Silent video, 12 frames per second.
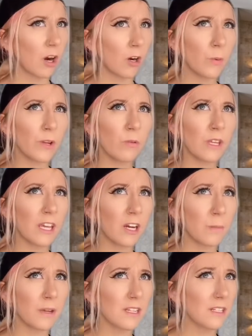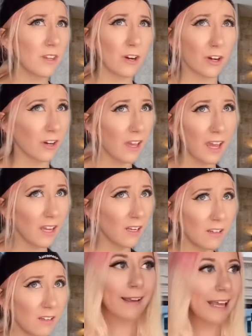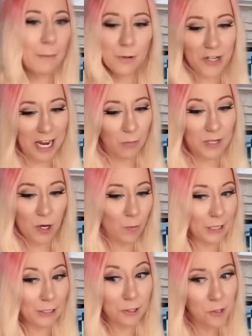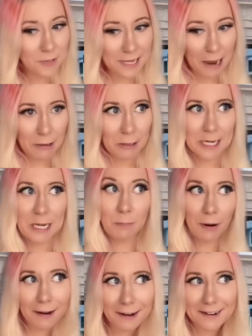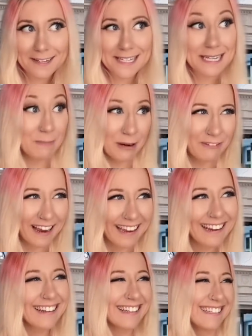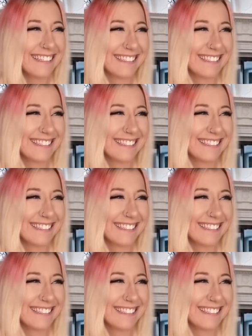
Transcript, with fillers: Aren't we only here because of the hurricane? Amberjack, we don't want to lose out on any perks, am I right?